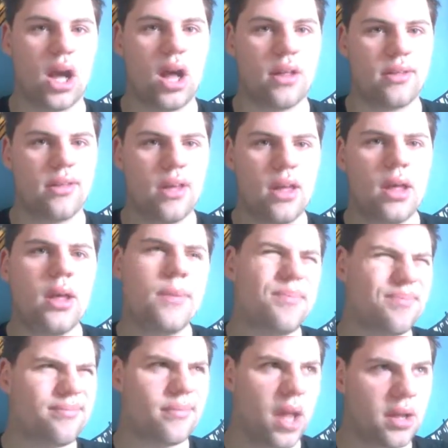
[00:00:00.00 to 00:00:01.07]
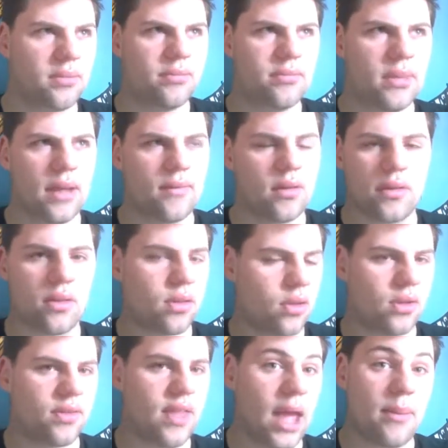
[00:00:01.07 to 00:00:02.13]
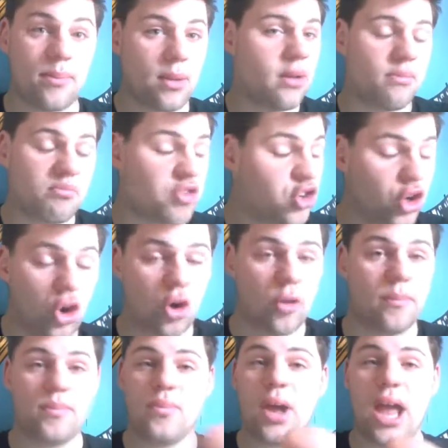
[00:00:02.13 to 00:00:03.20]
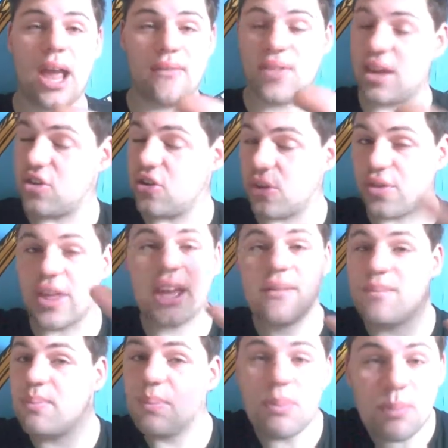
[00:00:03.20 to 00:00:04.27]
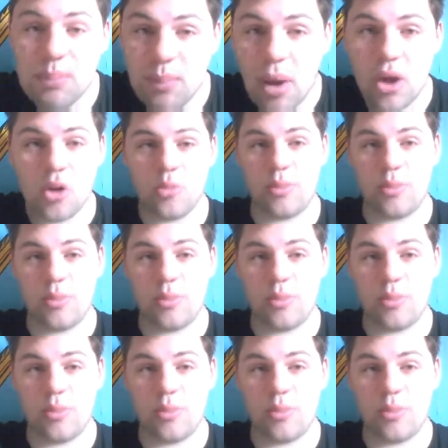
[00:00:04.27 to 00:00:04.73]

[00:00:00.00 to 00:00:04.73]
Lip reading: I never understood that, but sure, if that's your thing, by all means, go ahead.